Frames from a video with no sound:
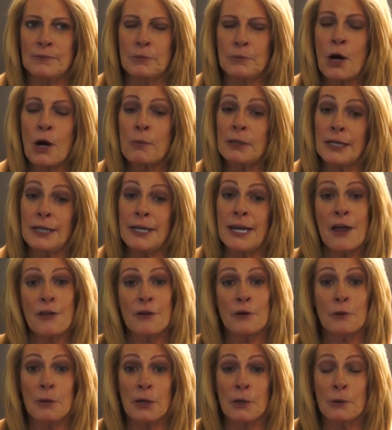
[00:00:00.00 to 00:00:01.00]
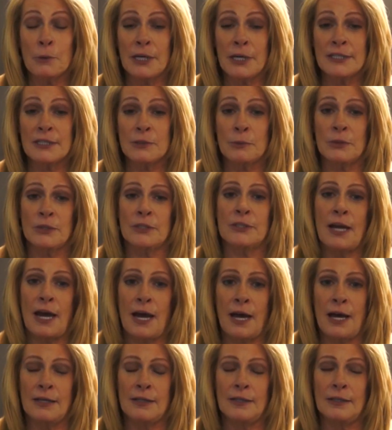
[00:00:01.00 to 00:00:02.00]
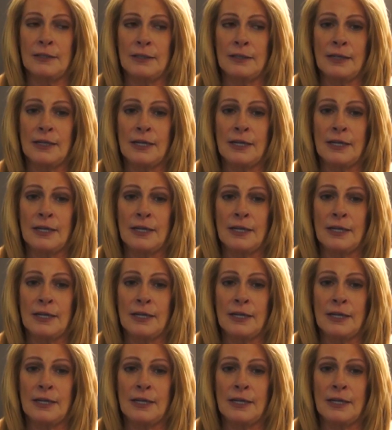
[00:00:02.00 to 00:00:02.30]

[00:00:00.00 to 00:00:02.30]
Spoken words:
probably another big reason was that